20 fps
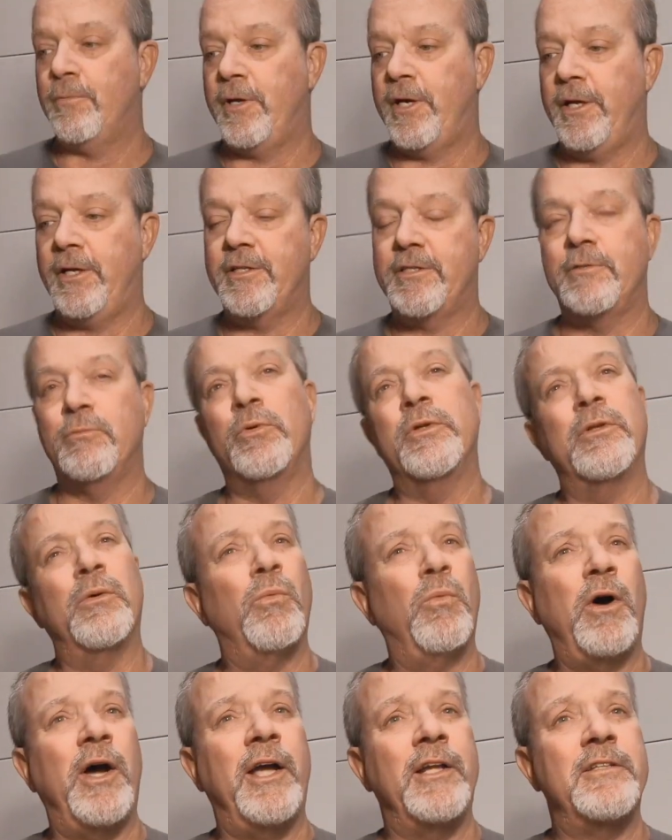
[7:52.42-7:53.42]
why, because with
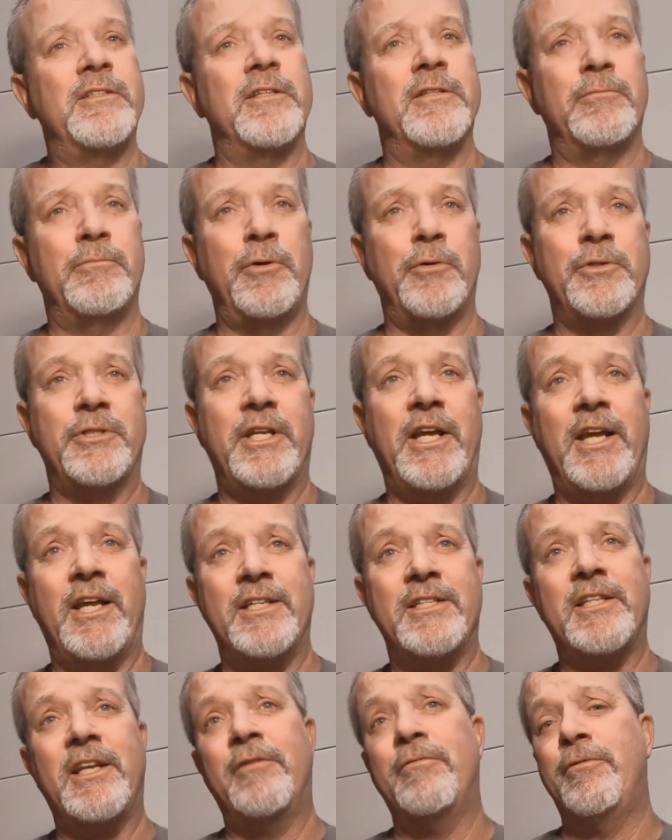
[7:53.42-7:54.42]
the whites and the
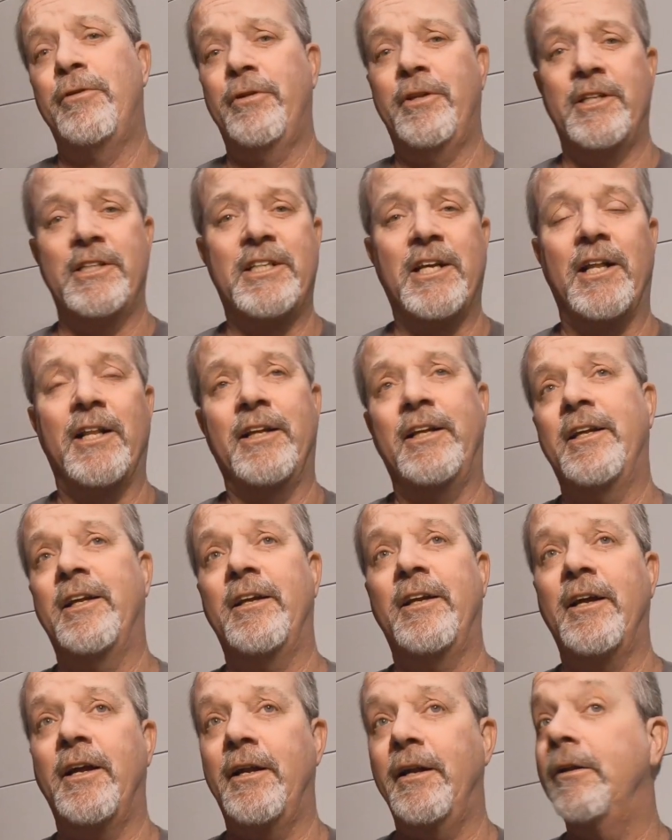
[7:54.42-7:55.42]
rosés, they have really delicate
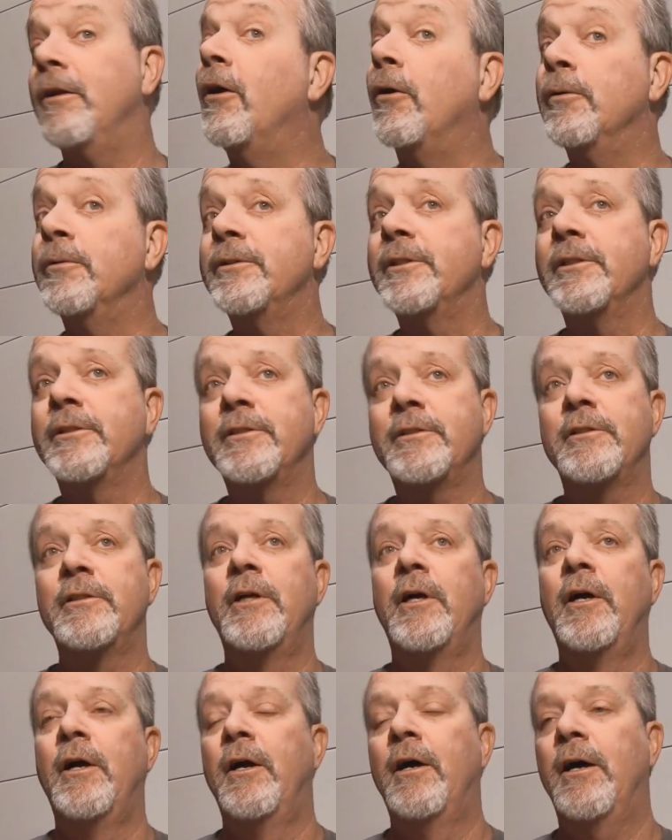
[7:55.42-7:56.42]
kind of noses.
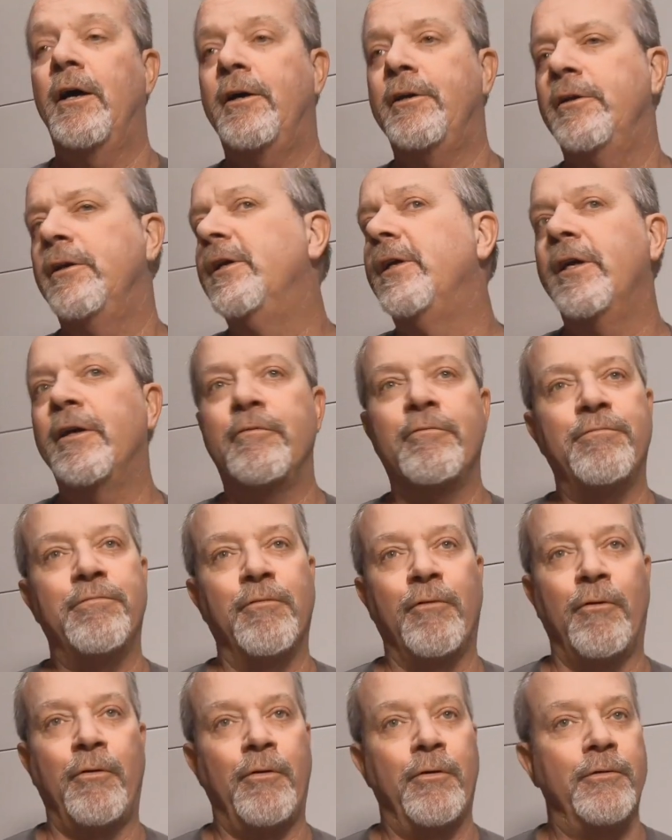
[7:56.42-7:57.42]
You can get
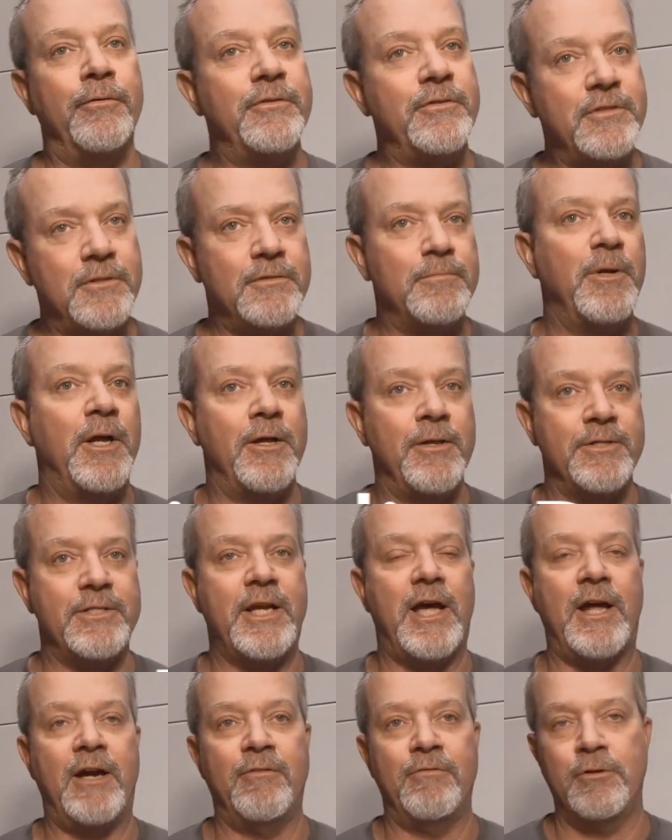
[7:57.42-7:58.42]
floral
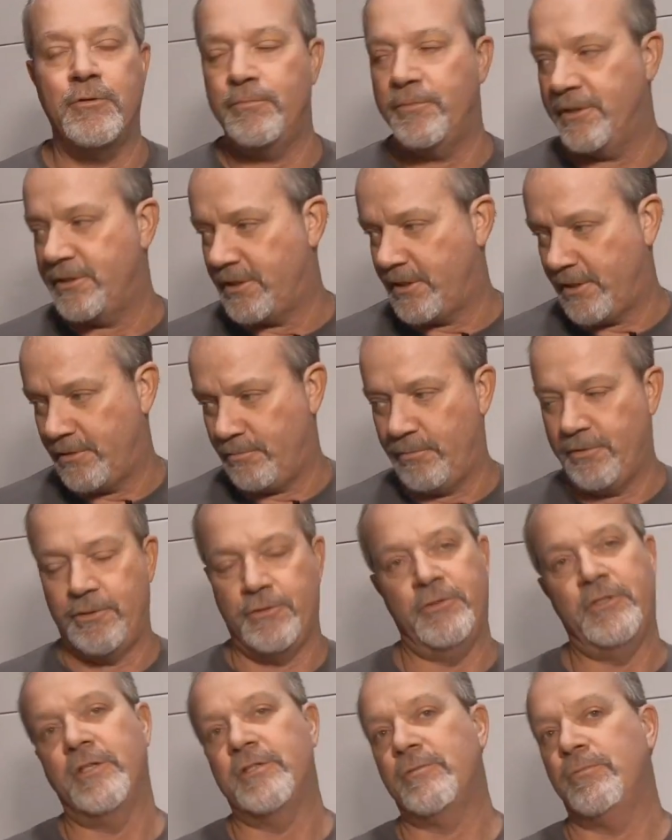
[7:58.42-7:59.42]
smells out of them. It's because
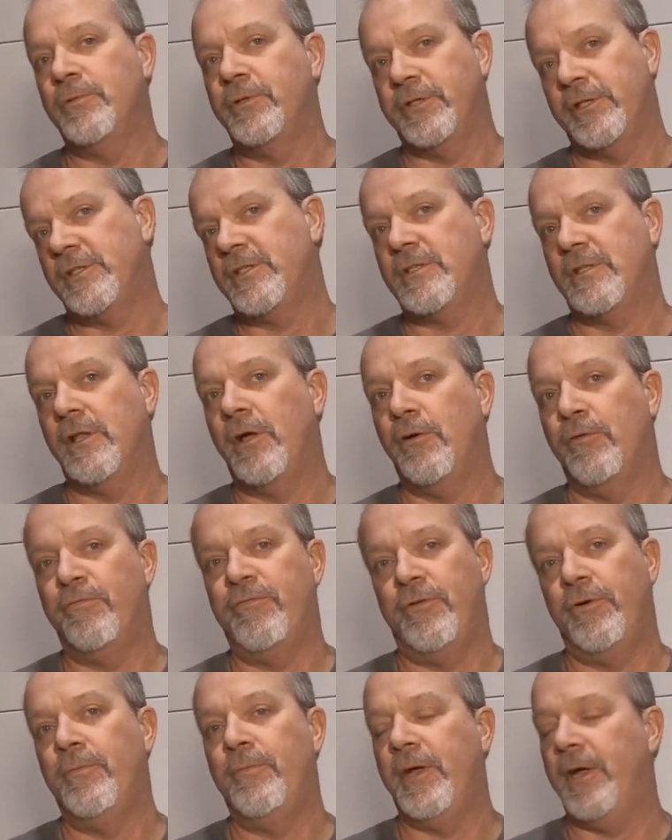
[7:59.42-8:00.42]
we do this really slow
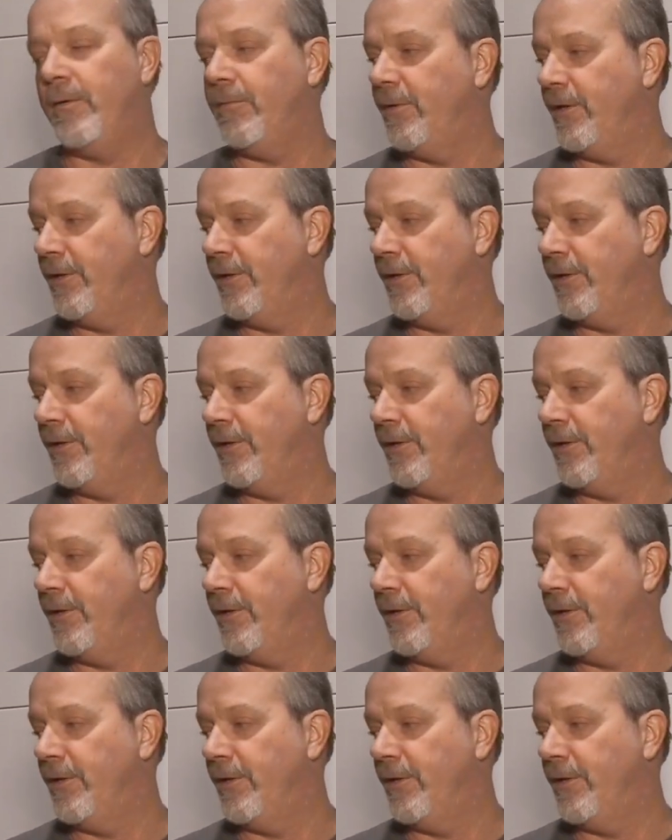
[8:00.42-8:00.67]
ferment.